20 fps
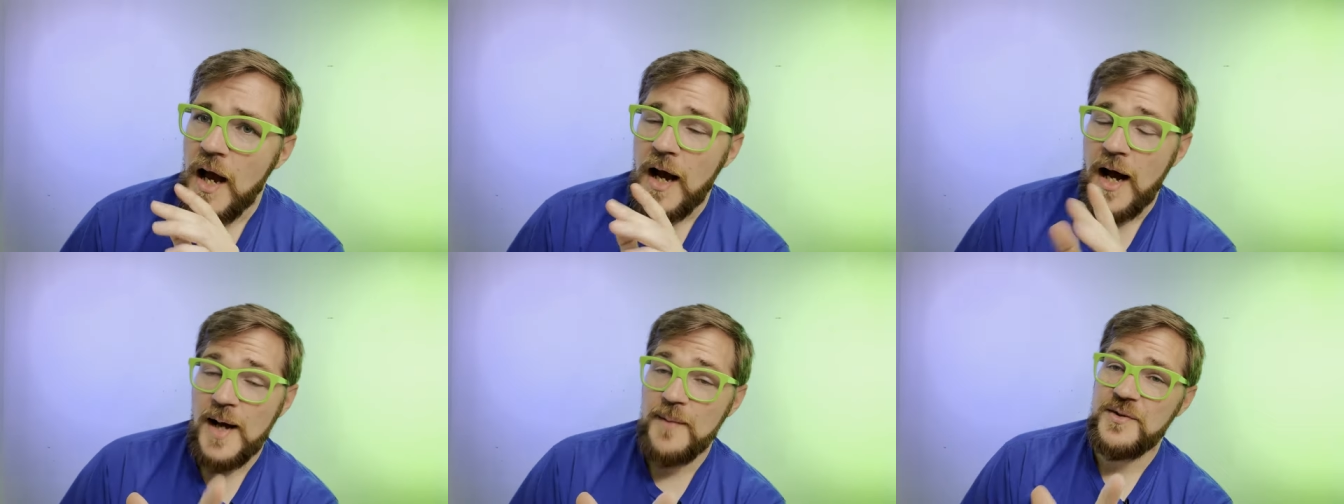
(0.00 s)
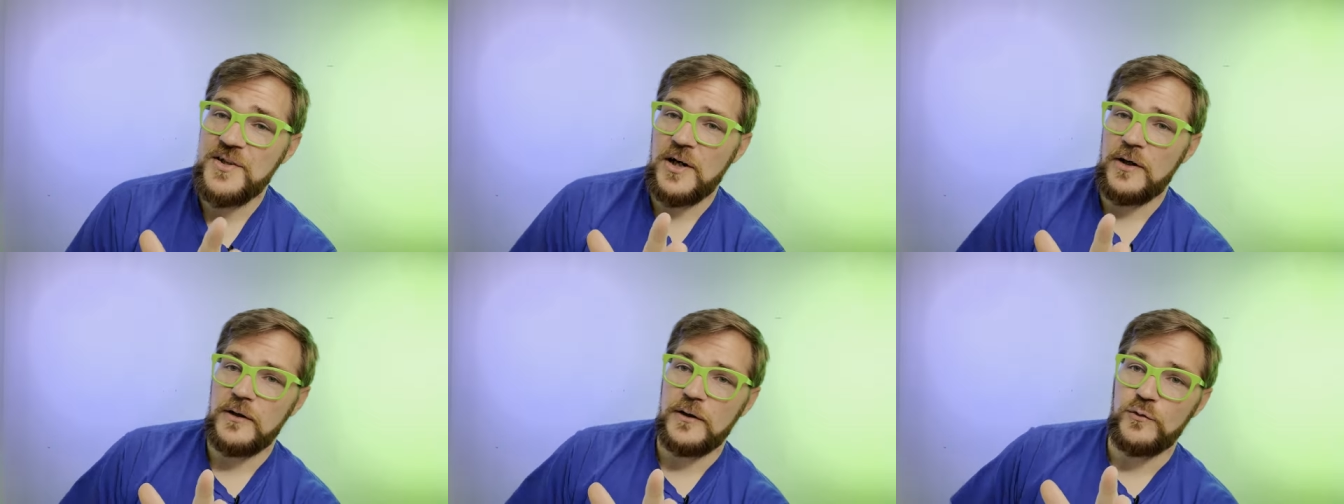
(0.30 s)
I'm
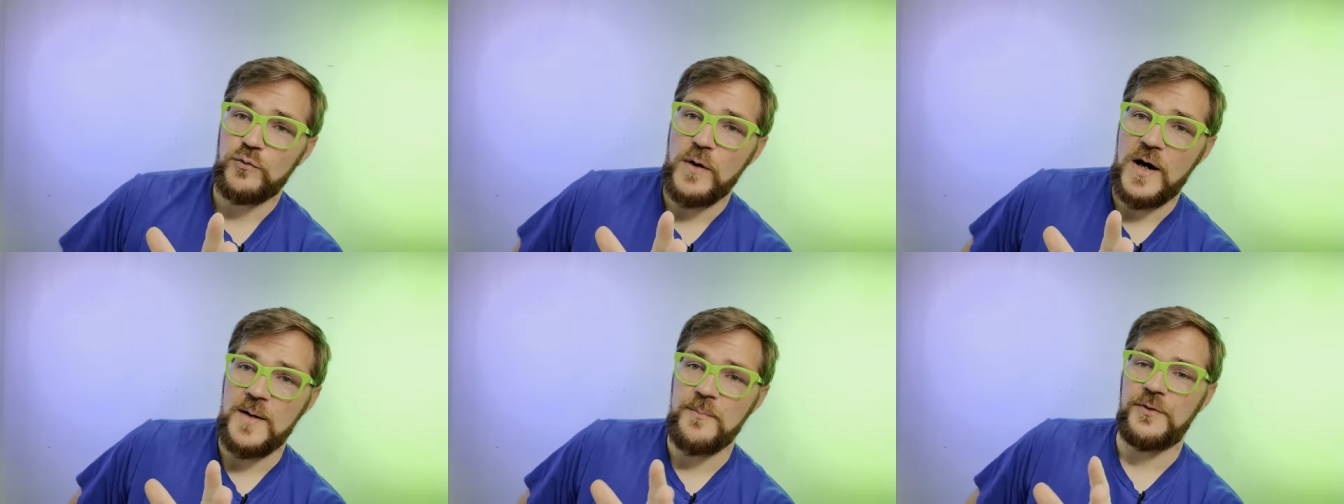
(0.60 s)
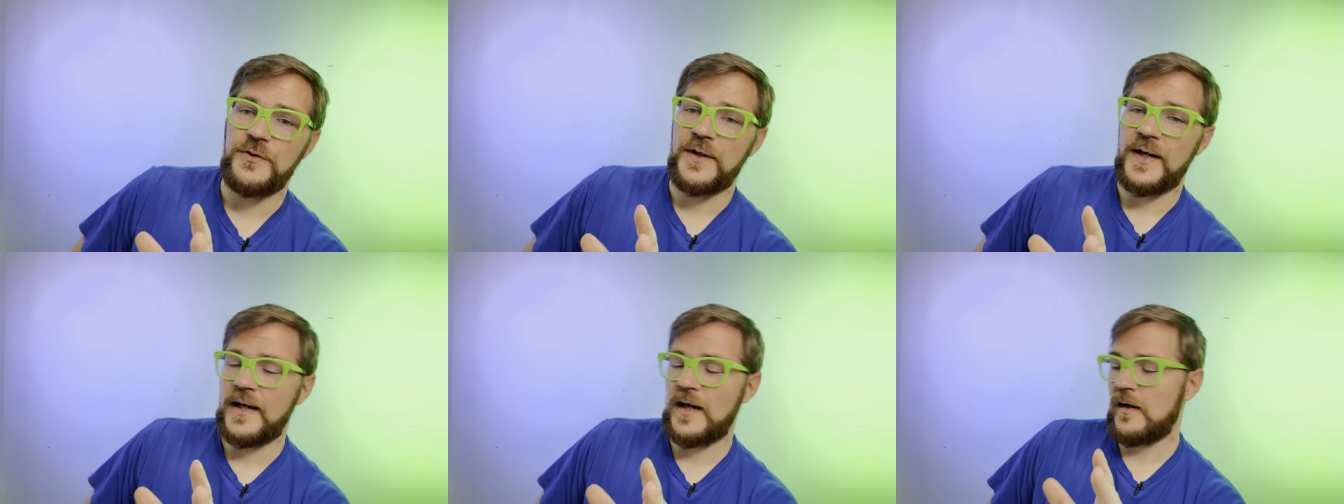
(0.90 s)
starting to
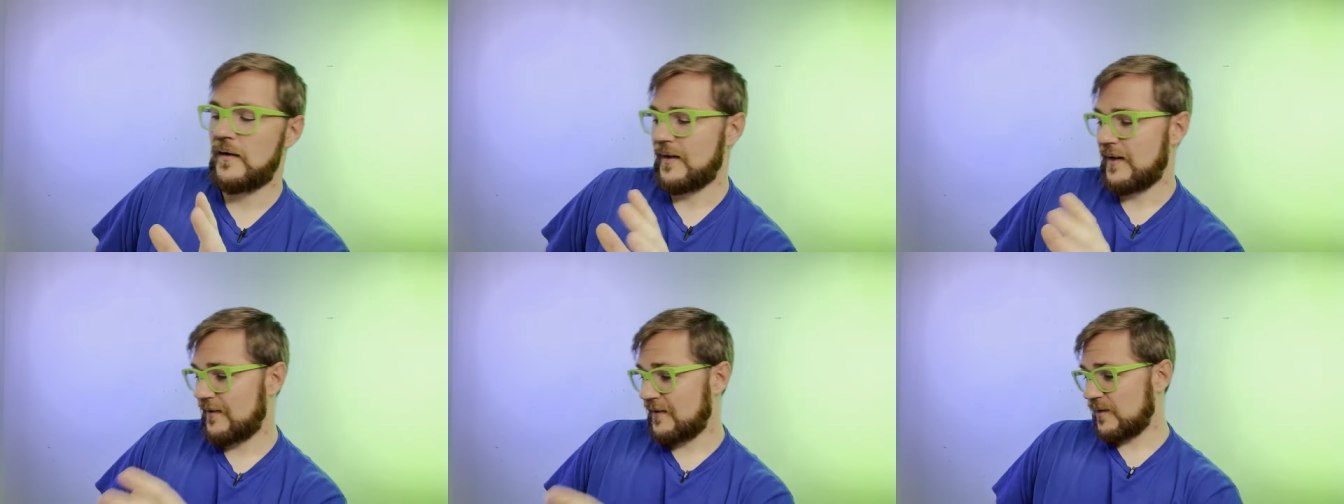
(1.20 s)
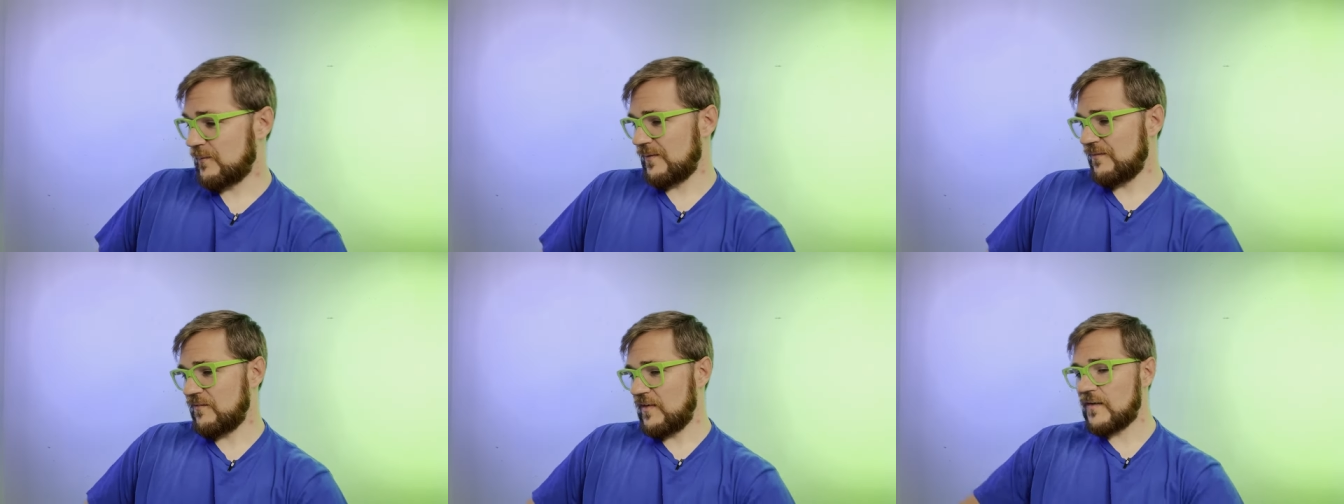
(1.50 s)
ramble now, and I
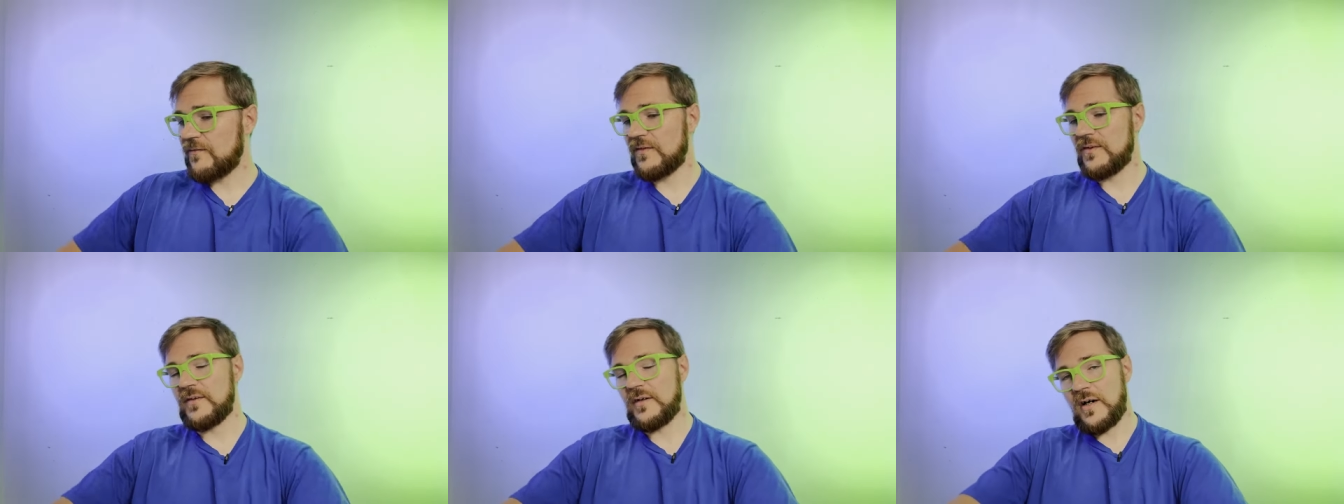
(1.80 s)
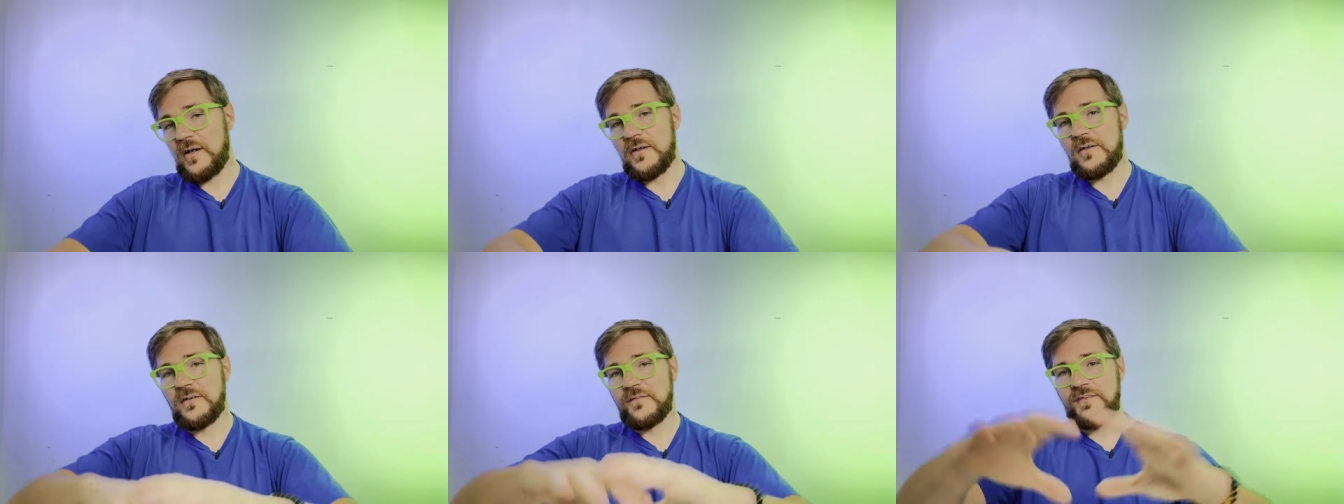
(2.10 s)
think we've covered
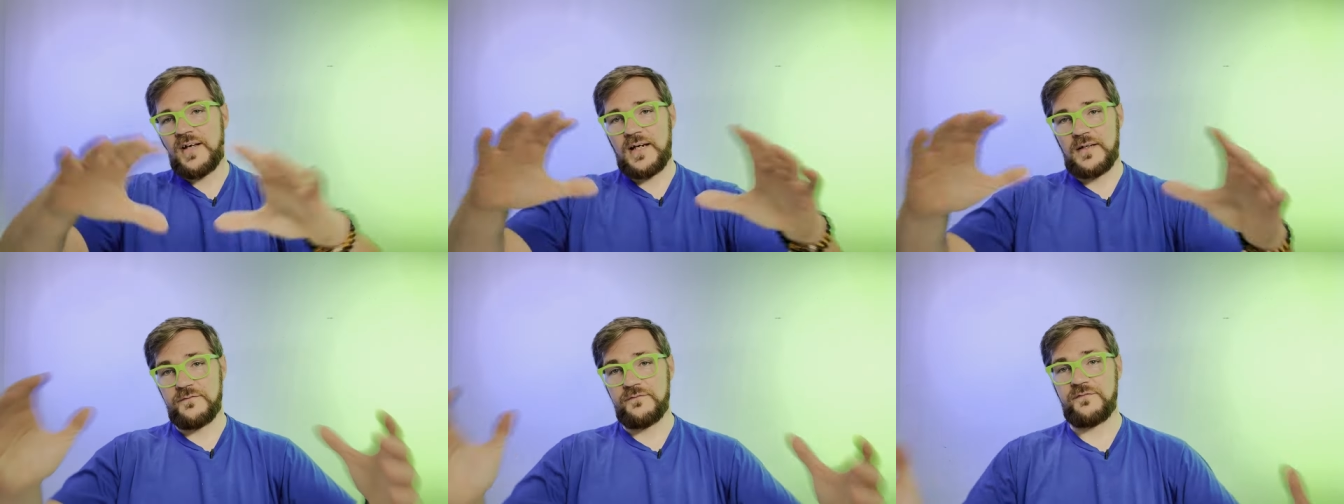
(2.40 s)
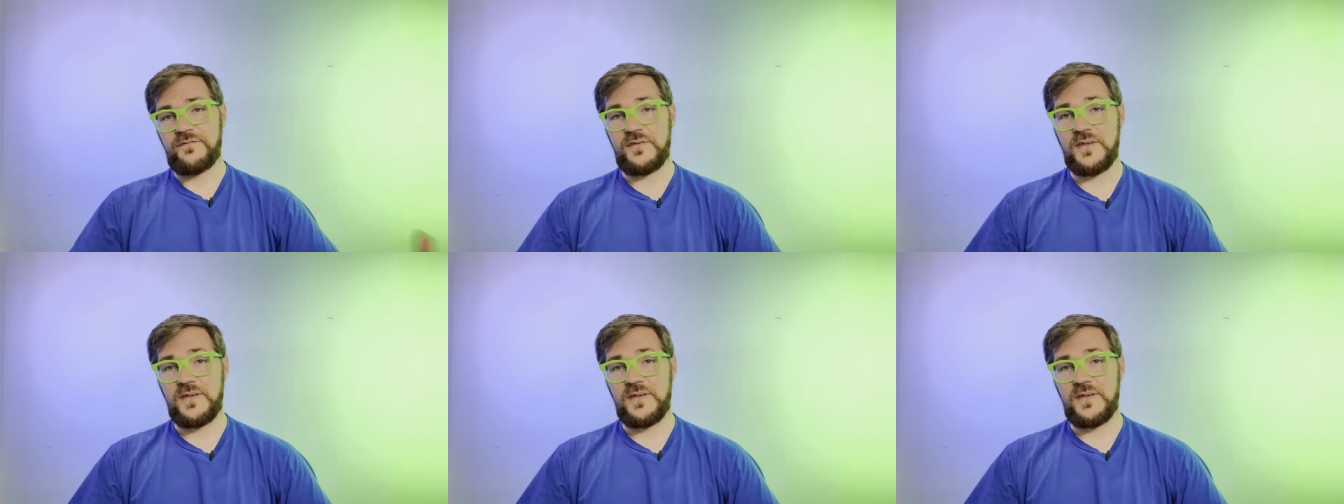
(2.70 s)
all of kind of